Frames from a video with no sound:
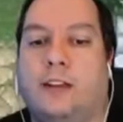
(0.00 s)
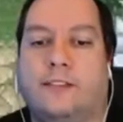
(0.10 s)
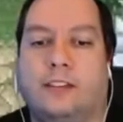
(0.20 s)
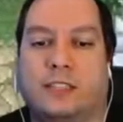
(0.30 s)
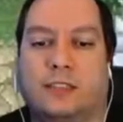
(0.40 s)
and
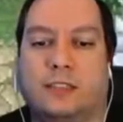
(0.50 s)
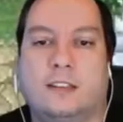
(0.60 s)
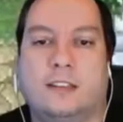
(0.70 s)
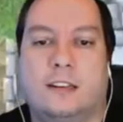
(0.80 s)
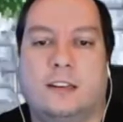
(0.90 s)
having to
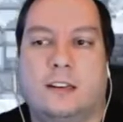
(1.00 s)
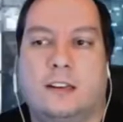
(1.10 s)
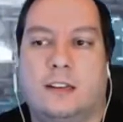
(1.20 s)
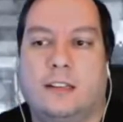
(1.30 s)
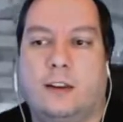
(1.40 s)

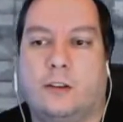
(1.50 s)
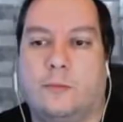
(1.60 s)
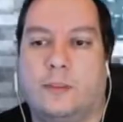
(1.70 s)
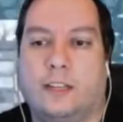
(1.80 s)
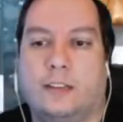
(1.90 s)
kill
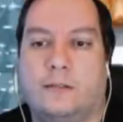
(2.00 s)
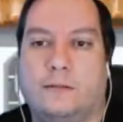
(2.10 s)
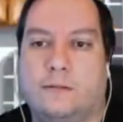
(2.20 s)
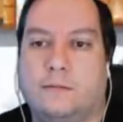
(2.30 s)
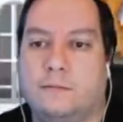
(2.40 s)
them
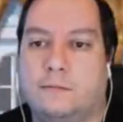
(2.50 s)
again.